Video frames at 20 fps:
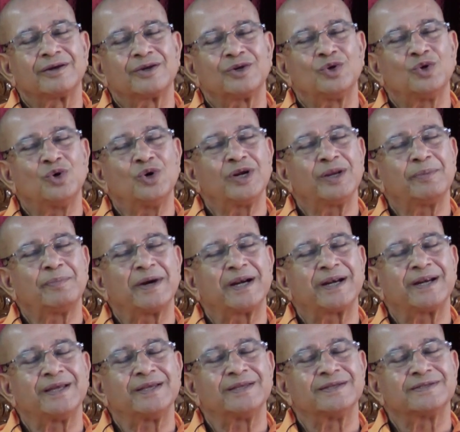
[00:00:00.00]
no
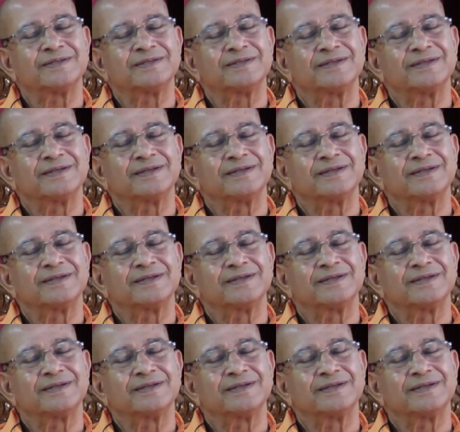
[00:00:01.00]
repentance.